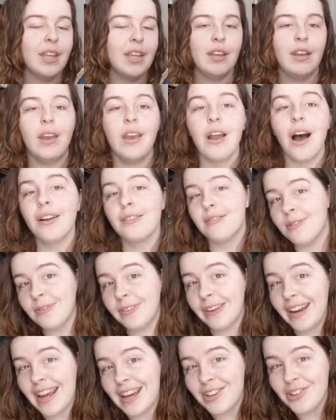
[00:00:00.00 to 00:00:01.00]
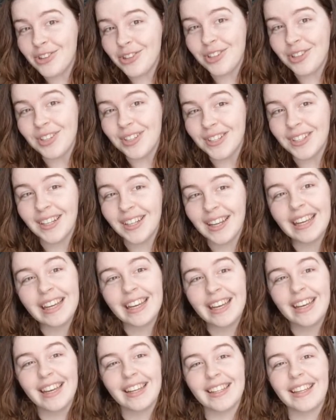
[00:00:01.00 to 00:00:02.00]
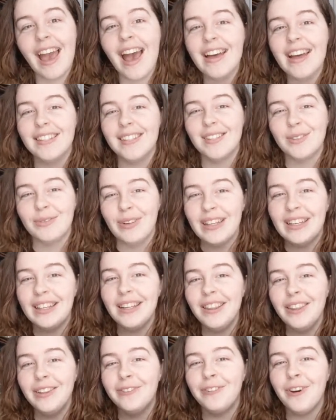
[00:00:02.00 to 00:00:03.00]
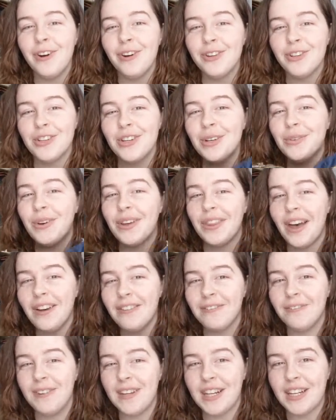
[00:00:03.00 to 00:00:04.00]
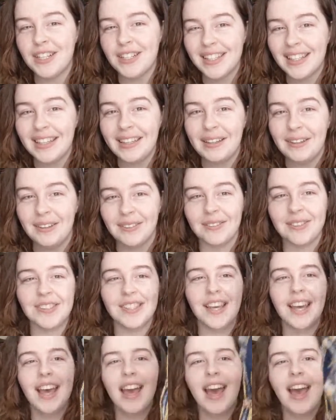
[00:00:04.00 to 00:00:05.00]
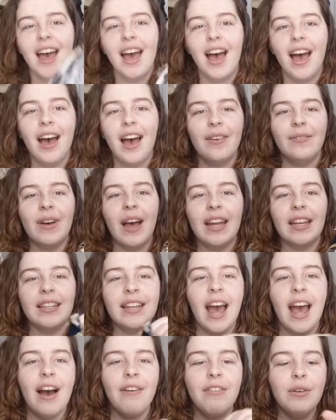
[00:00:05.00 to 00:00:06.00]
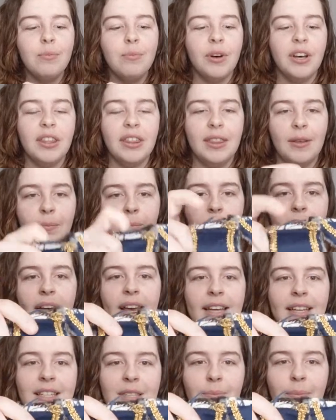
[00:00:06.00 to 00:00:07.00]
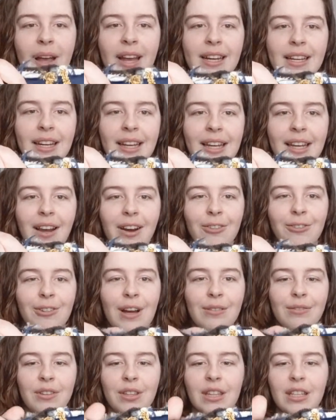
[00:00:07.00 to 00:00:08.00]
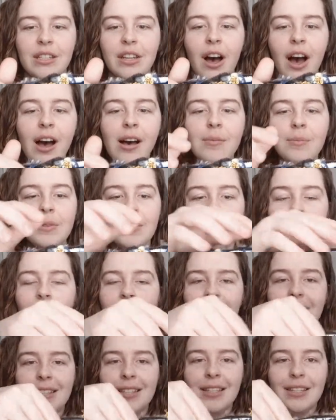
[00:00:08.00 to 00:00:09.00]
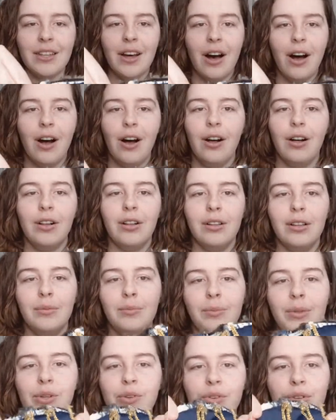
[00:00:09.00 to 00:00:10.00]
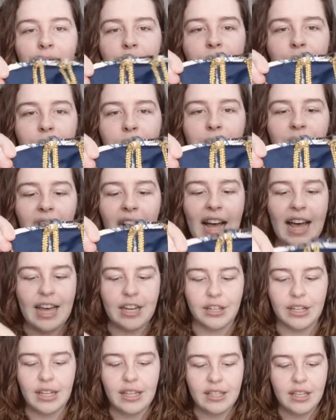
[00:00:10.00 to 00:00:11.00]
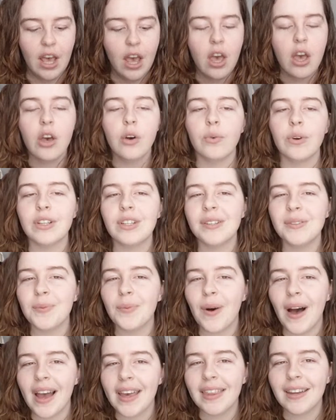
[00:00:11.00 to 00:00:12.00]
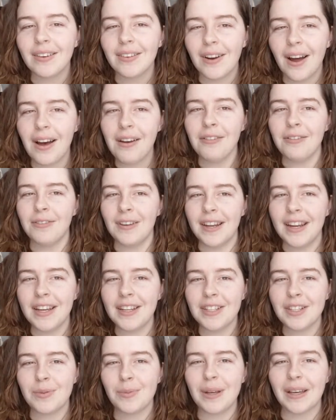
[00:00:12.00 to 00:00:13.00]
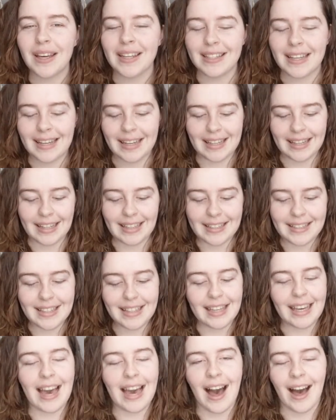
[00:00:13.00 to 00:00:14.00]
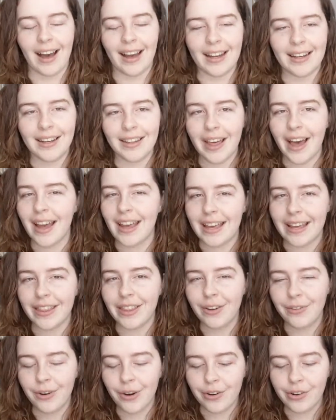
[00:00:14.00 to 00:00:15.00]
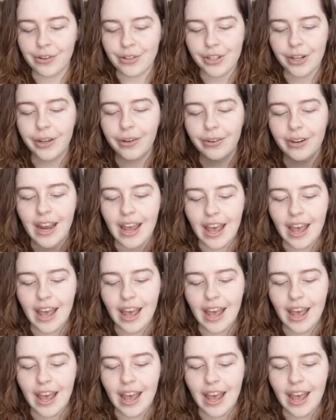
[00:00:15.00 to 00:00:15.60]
not finished. Yes, we did the photo shoot with unfinished sleeves. I haven't put the bias binding around the top, so this is all beautiful raw edges, which is why they're not finished, because I could easily hide that in the photo shoot.